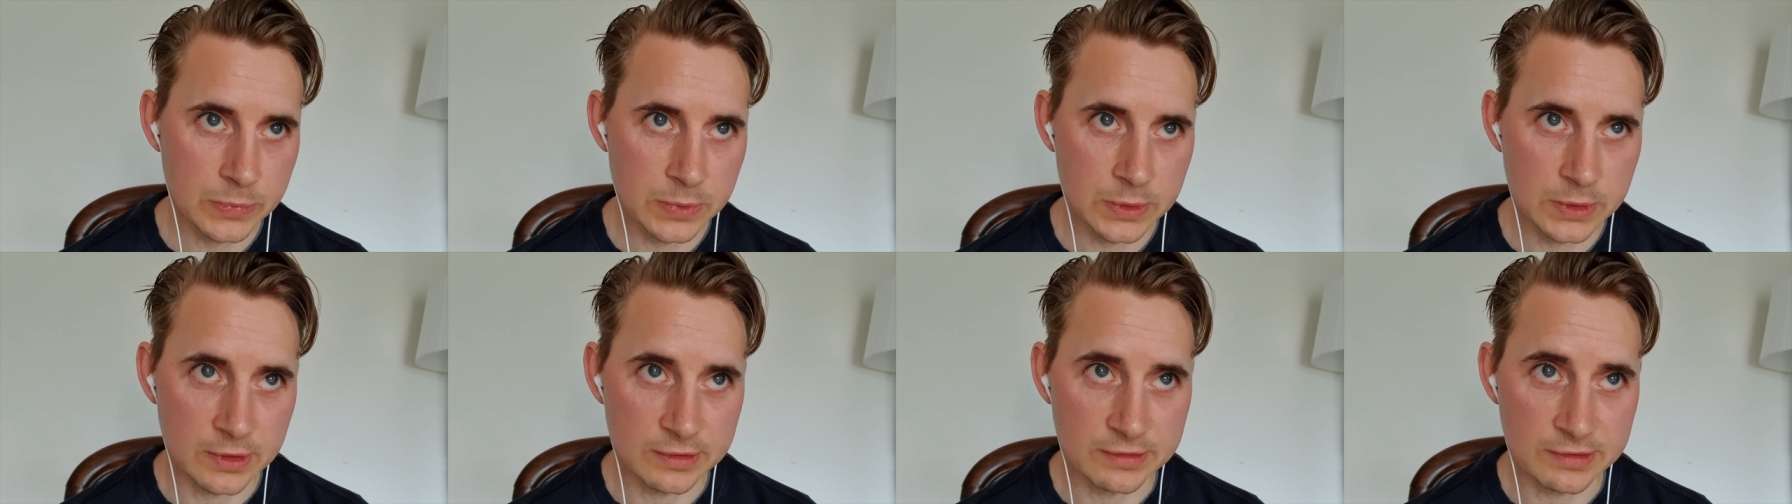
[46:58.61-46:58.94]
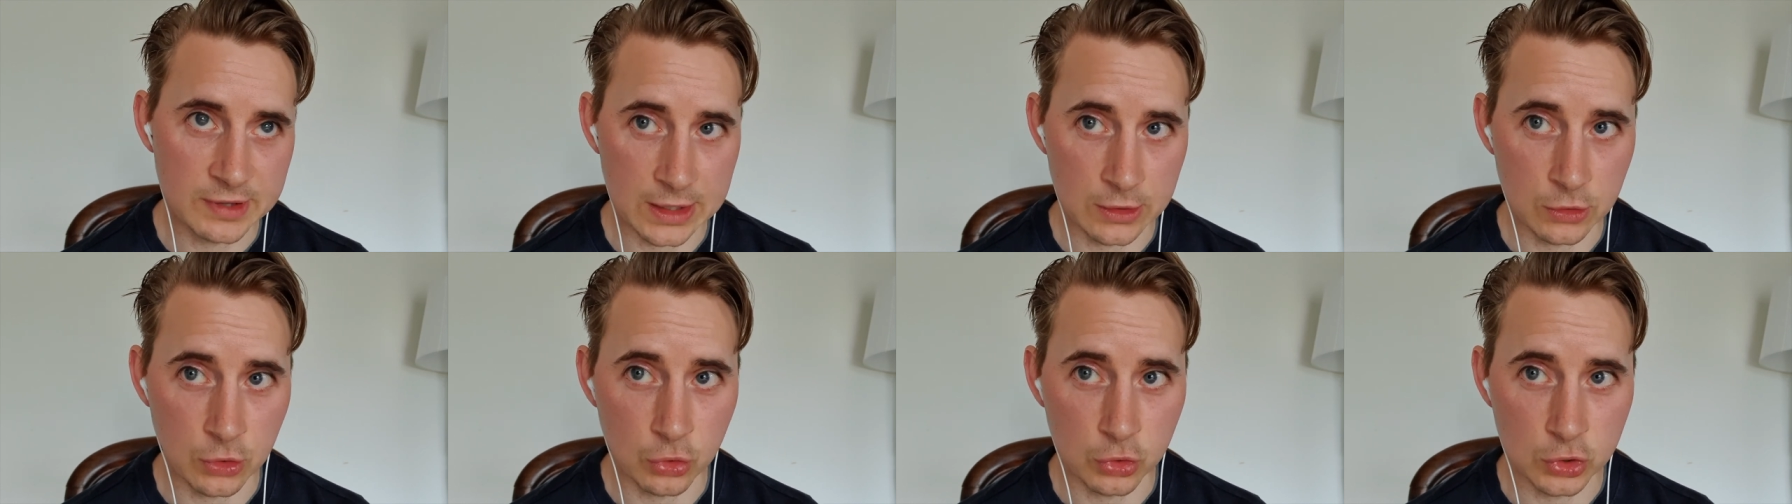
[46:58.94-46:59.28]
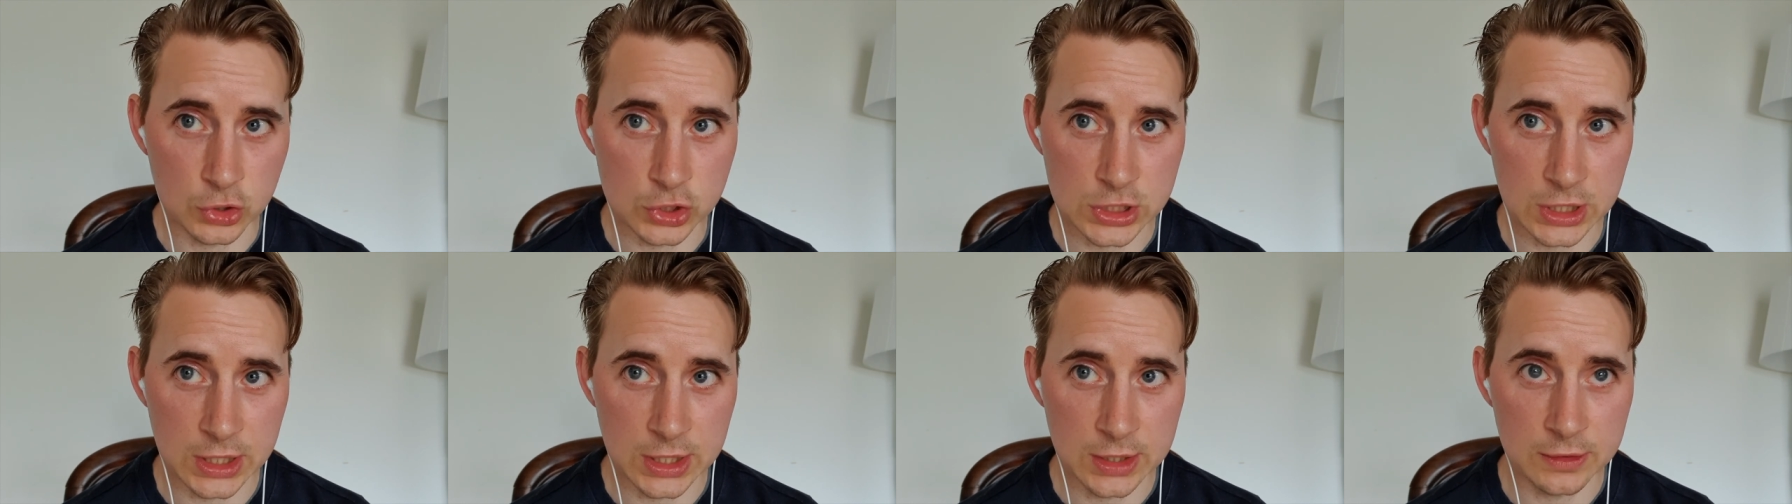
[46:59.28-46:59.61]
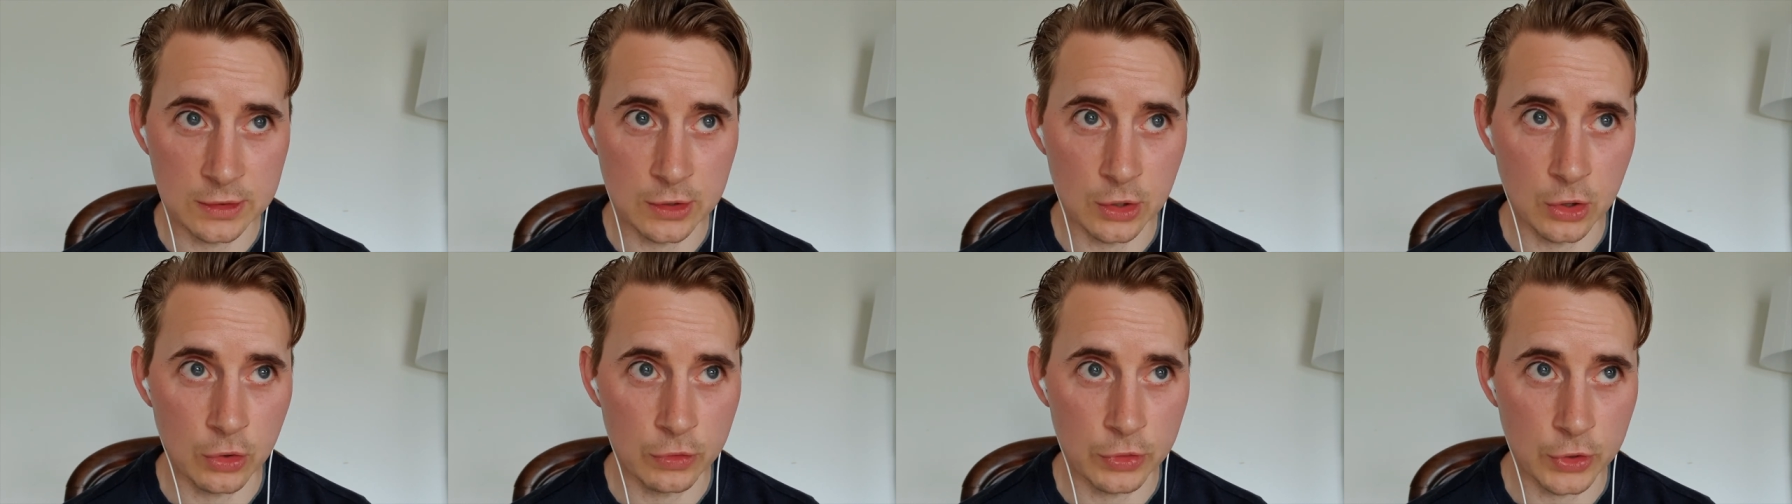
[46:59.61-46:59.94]
the technology,
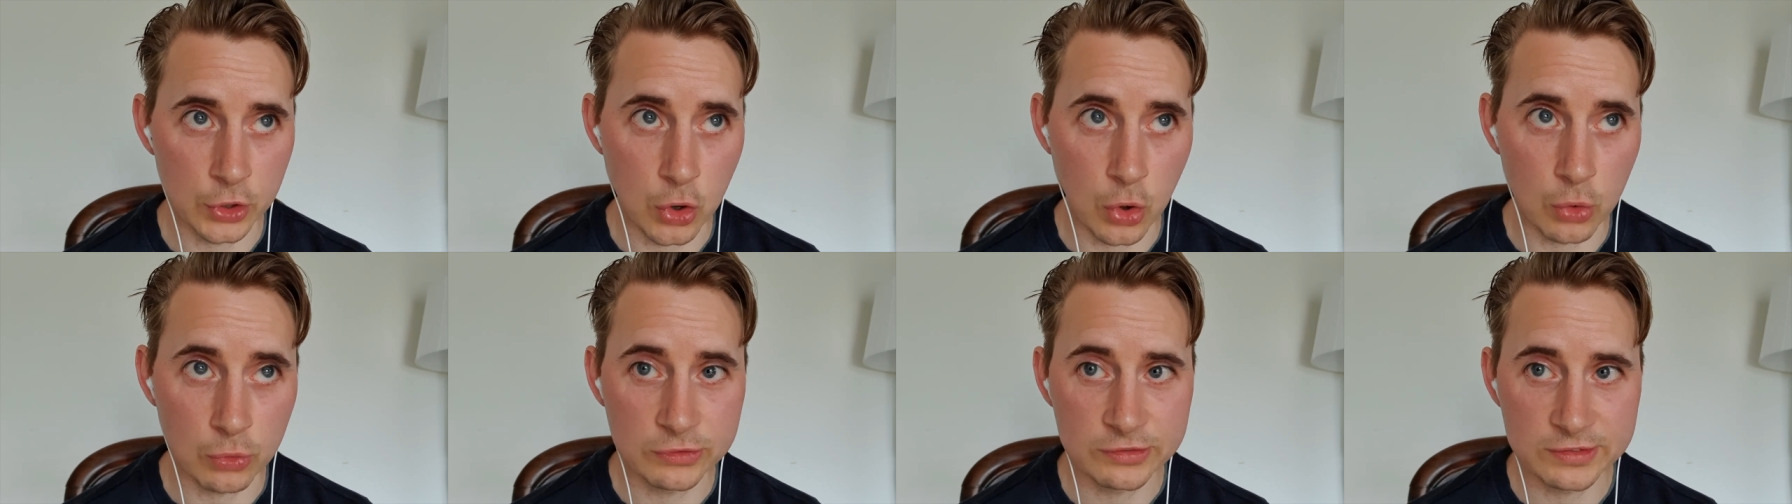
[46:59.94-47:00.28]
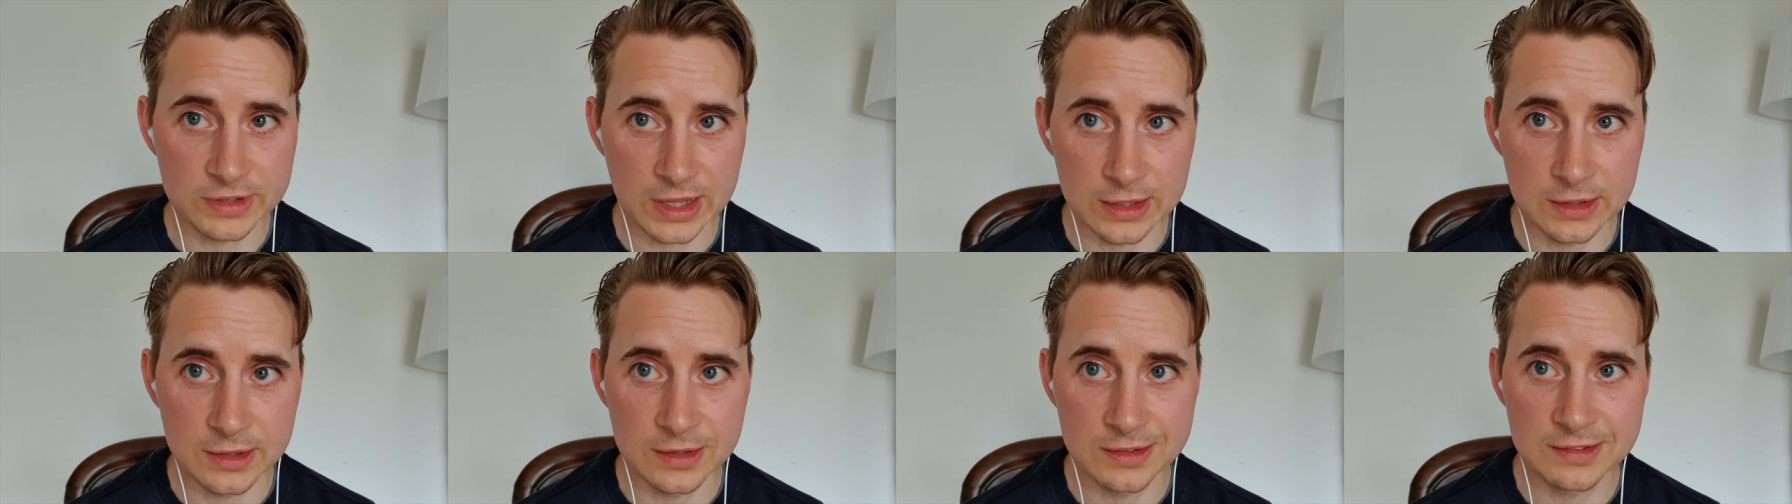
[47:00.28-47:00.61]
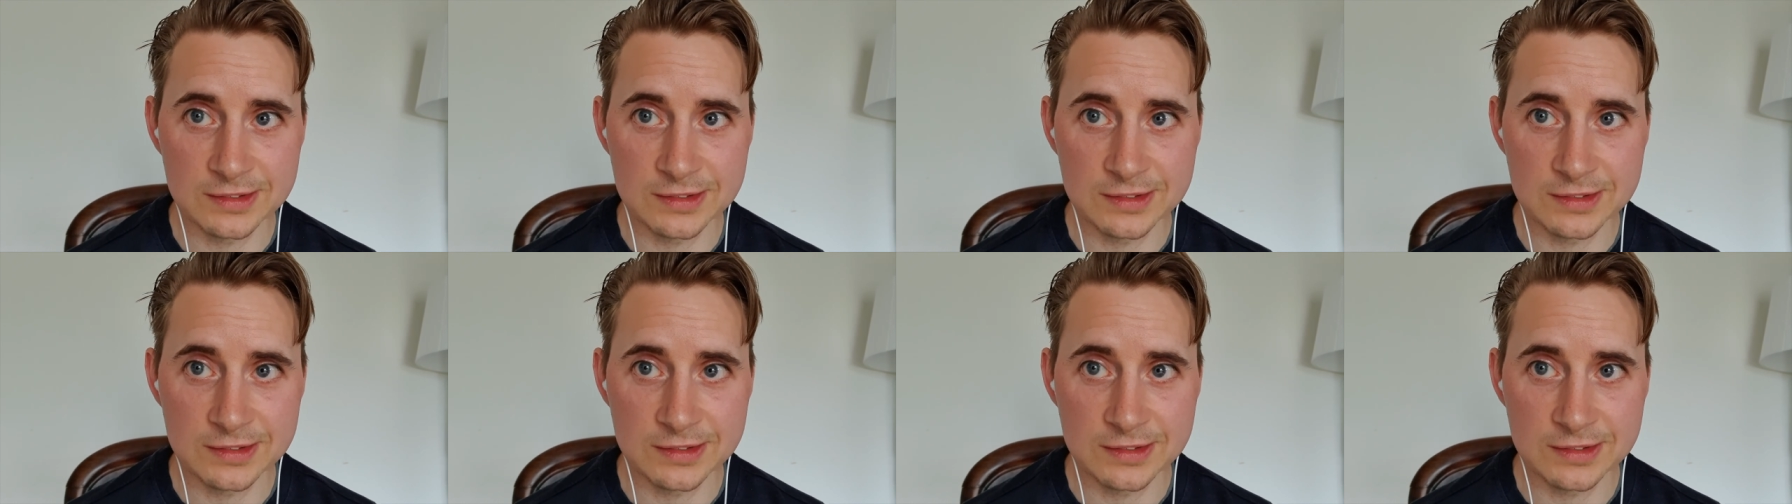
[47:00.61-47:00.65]
the the gold standard